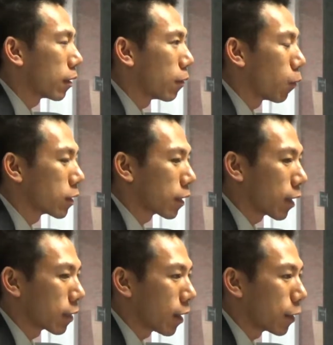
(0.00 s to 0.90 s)
And then once I
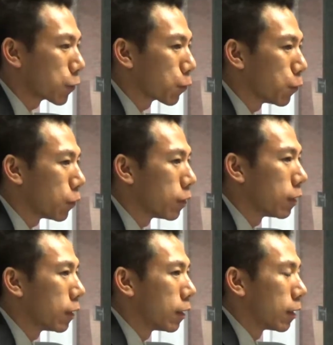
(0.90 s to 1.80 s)
got to high school,
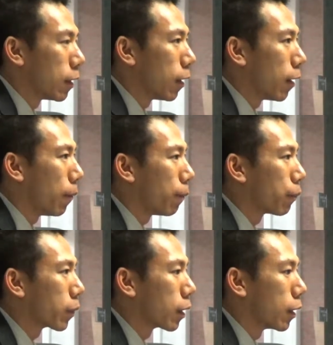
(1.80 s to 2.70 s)

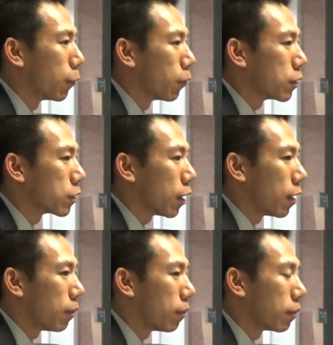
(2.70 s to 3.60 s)
it wasn't